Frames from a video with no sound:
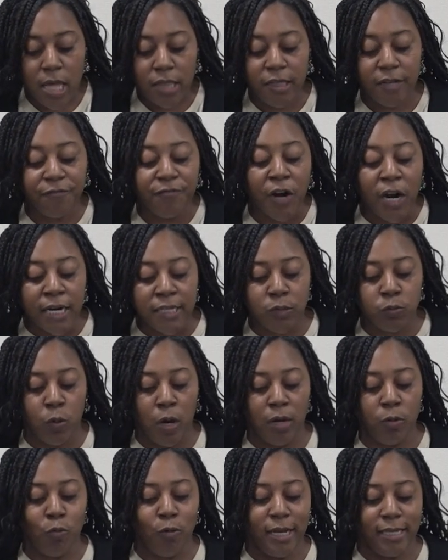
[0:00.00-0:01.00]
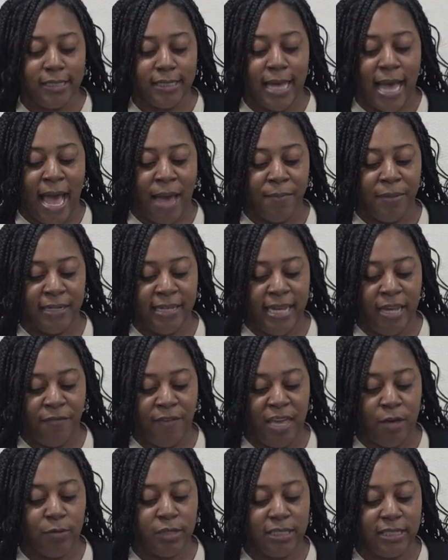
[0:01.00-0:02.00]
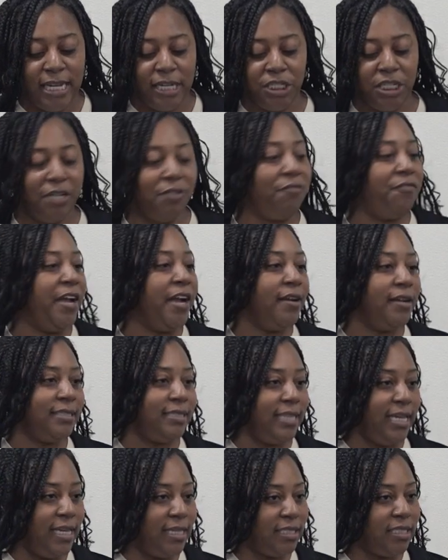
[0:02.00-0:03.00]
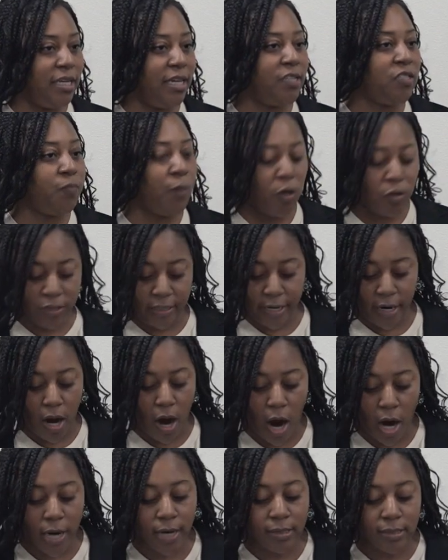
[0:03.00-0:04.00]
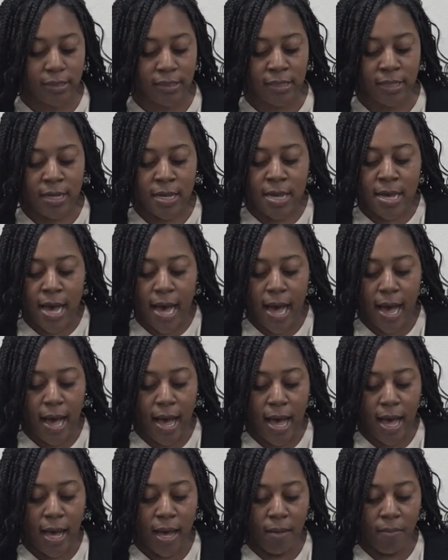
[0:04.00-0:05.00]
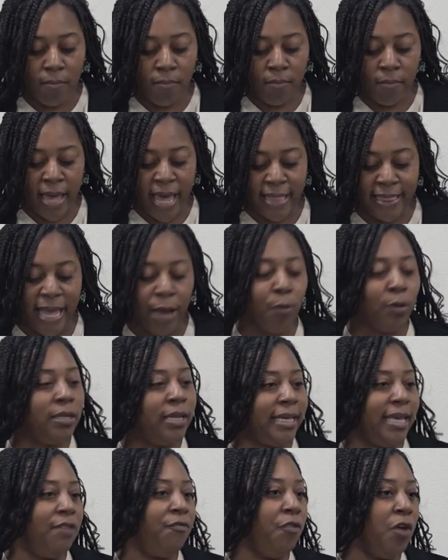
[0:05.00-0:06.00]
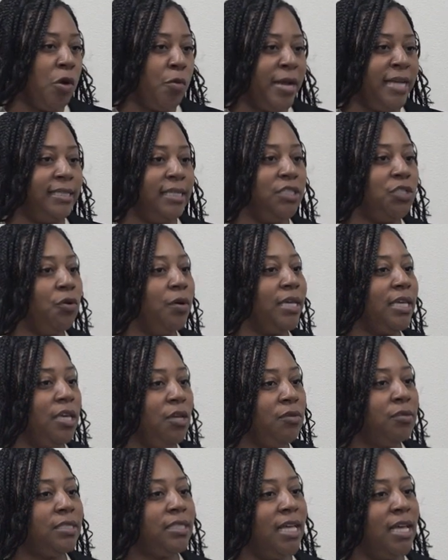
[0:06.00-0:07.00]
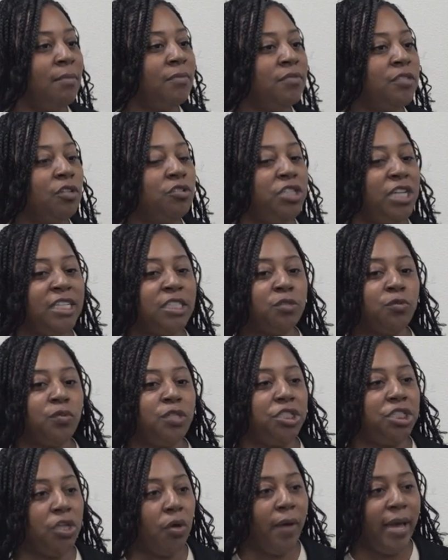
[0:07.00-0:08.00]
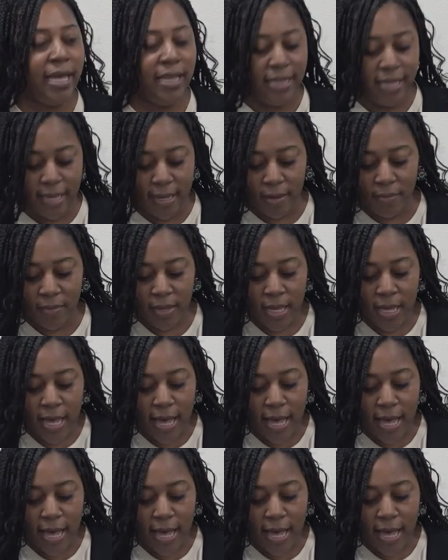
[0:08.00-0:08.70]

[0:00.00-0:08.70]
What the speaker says: The first one was, I believe, he was teaching the Pharisees to expose their hearts, and they were looking for a reason to accuse him. So Jesus was showing them,